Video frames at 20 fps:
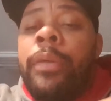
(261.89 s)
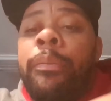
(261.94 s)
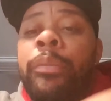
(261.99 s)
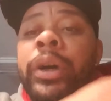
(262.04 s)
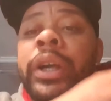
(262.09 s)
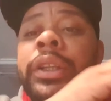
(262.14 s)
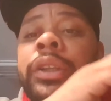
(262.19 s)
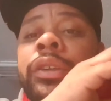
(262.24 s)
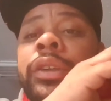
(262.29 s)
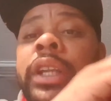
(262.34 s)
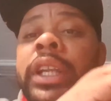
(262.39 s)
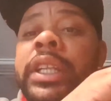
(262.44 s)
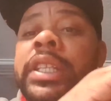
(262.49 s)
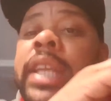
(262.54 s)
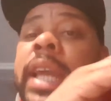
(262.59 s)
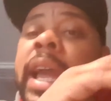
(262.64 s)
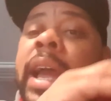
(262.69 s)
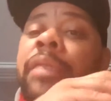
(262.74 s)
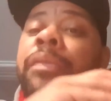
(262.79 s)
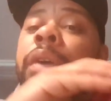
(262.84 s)
But you need
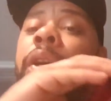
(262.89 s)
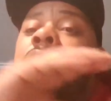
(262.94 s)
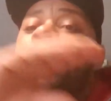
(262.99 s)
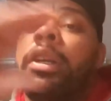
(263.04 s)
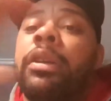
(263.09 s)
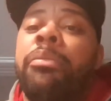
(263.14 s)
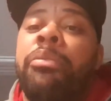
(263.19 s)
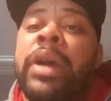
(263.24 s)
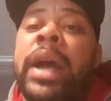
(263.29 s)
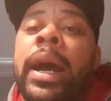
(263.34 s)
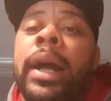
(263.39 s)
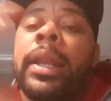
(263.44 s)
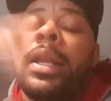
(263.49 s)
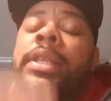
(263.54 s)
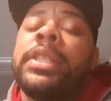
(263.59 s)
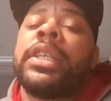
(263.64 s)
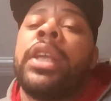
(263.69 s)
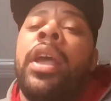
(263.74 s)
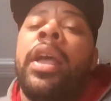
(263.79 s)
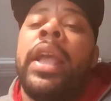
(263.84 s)
to have a good
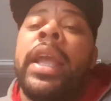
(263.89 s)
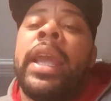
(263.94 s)
balance.